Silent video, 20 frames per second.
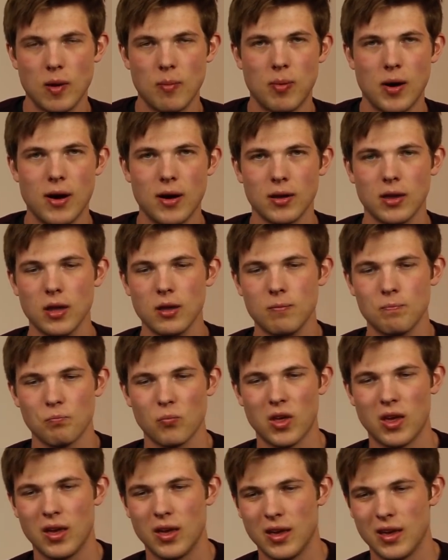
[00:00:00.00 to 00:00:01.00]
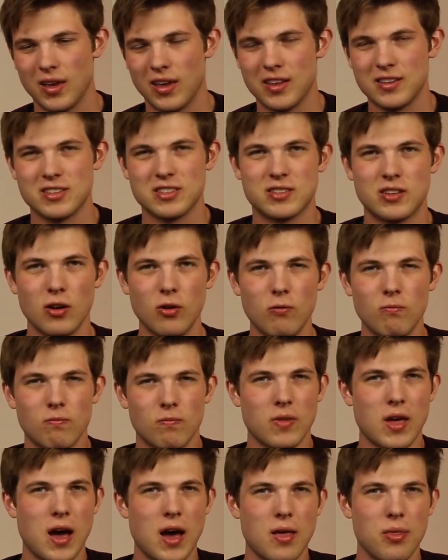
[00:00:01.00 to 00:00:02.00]
in my pocket, it's still
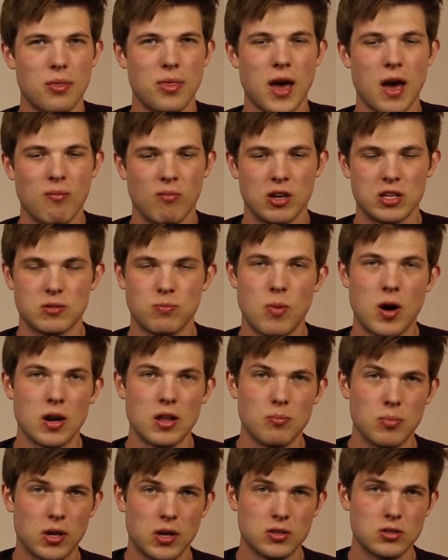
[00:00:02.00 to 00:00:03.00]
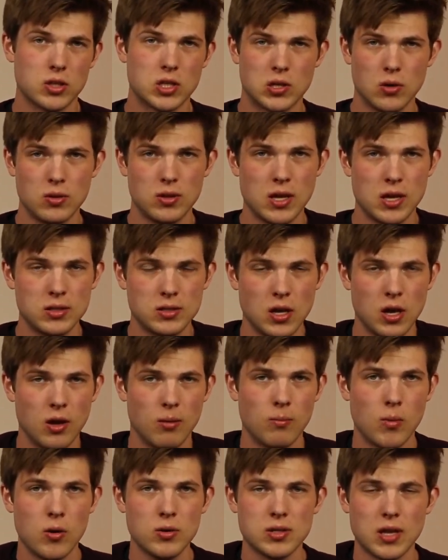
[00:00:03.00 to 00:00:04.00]
not that much money, because the truth is
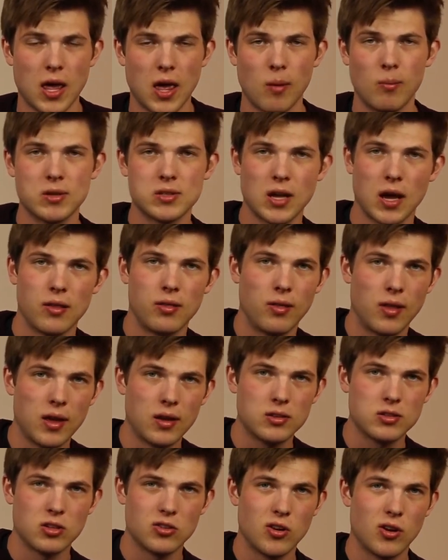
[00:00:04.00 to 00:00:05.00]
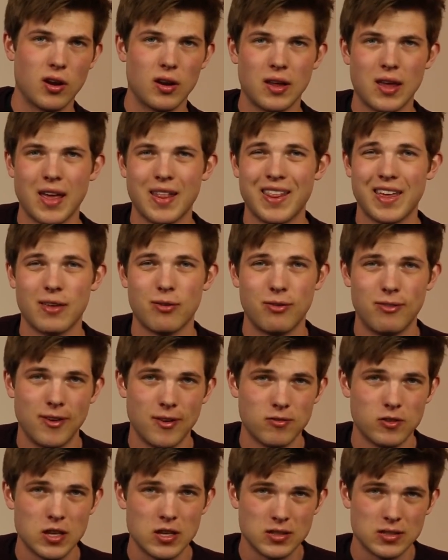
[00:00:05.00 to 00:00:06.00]
most Amazon links, you're going to get like
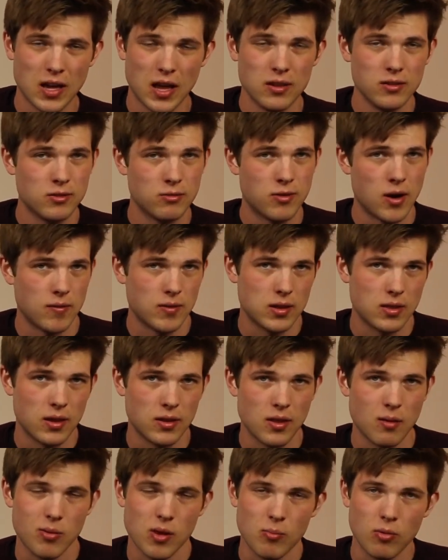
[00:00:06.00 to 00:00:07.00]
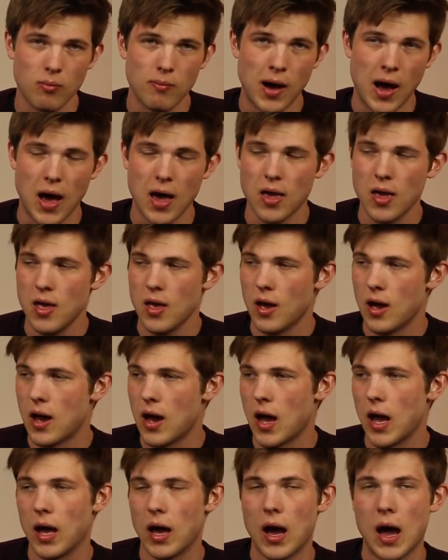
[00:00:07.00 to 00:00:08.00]
50 cents for everything that people buy.
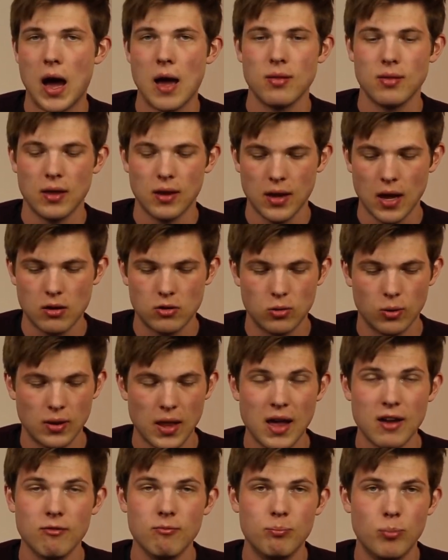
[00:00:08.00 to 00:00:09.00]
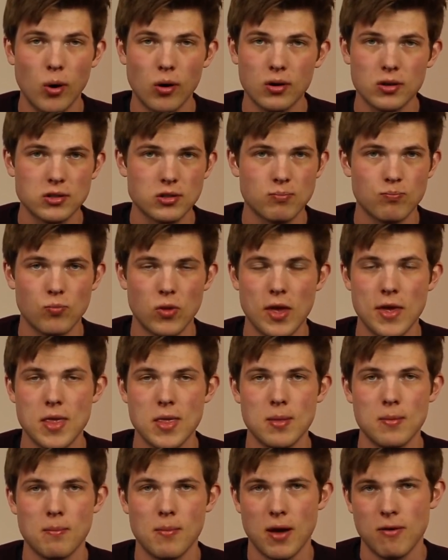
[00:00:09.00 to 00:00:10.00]
I link out to a lot of books
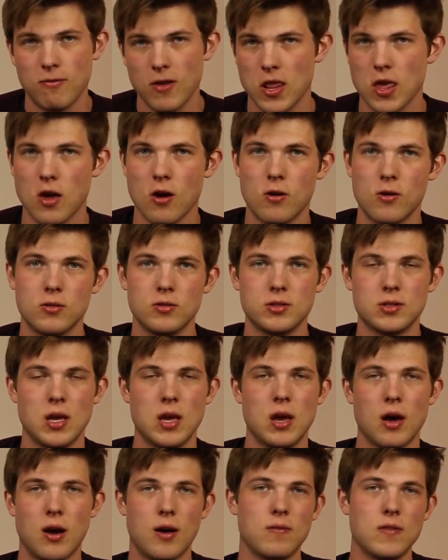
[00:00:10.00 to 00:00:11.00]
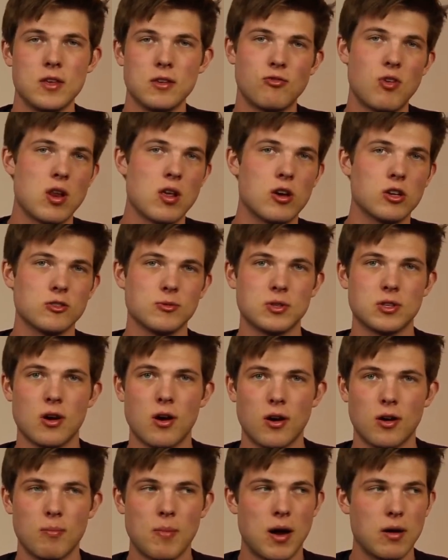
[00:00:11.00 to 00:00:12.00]
in my videos. On these videos, we
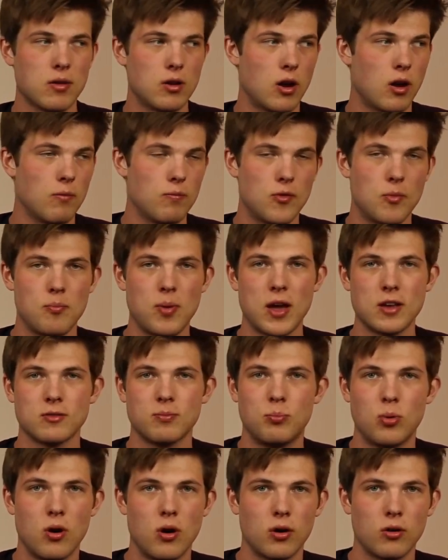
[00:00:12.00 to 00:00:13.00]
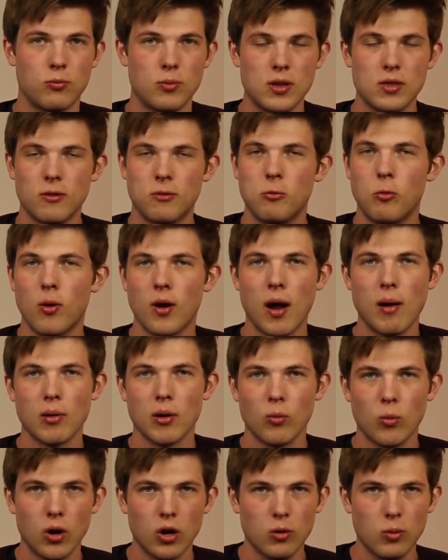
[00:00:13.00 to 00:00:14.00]
talk about, the best book, read the
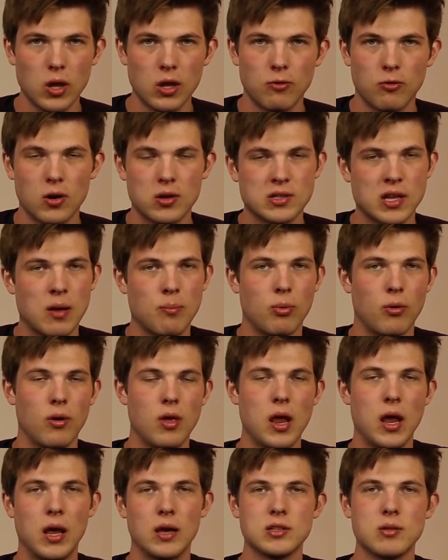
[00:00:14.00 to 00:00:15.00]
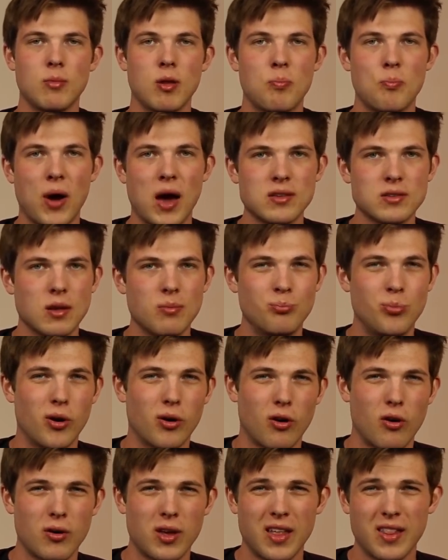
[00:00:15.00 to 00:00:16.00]
4-Hour Workweek, for example. Somebody buys that
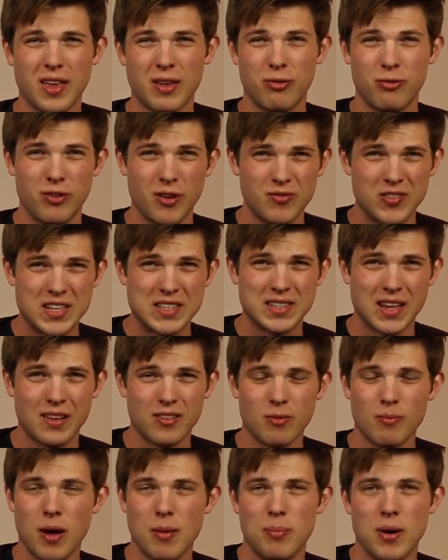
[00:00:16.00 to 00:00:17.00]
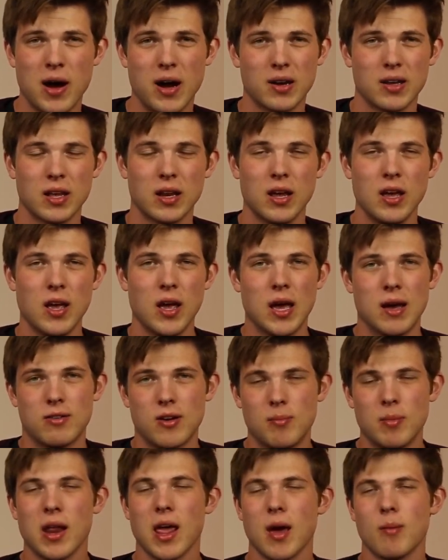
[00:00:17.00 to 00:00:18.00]
book, I'll get like 50 cents in my pocket
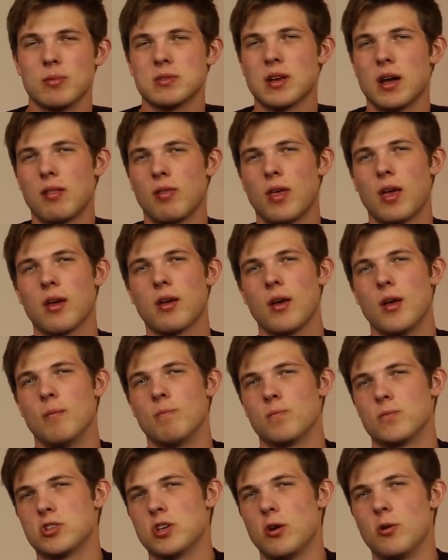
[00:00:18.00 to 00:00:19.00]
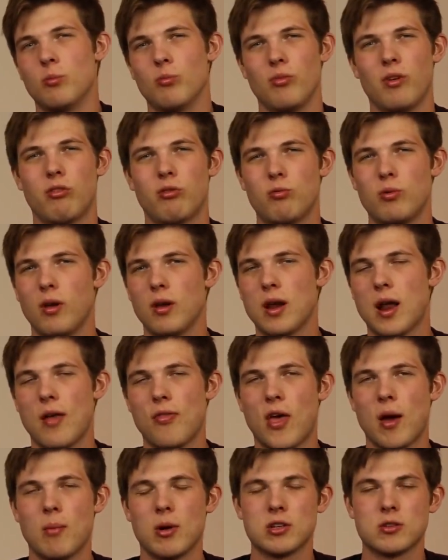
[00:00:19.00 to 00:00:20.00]
from an Amazon link. So it's really
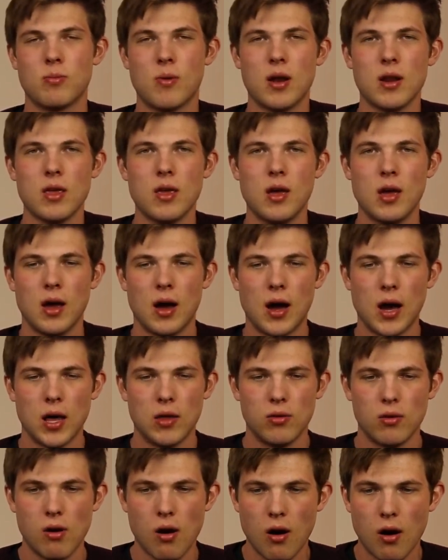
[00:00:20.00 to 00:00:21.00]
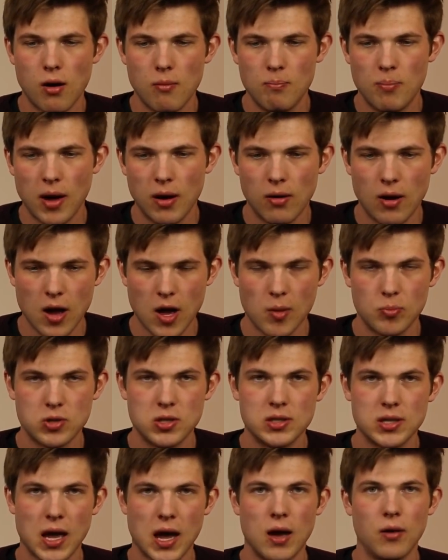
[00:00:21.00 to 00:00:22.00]
not that much money. And there are better
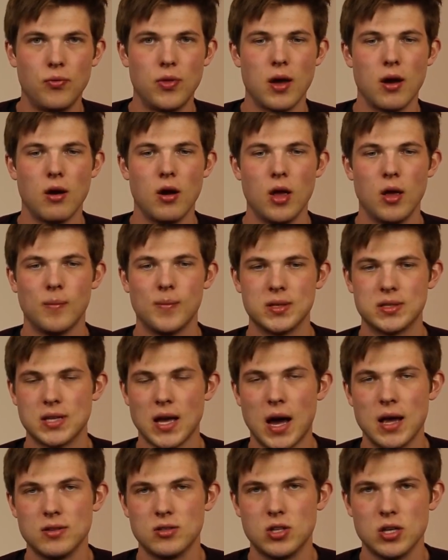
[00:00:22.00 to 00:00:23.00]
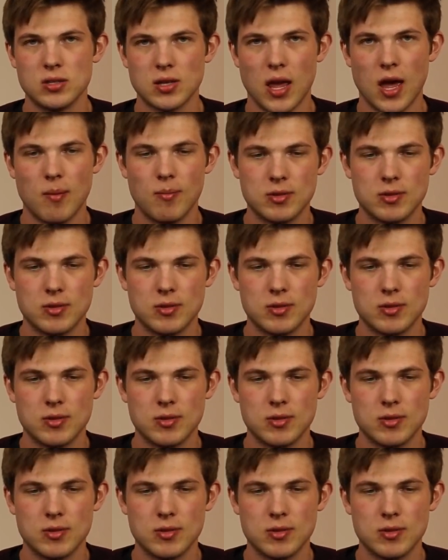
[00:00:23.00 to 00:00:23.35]
options out there besides just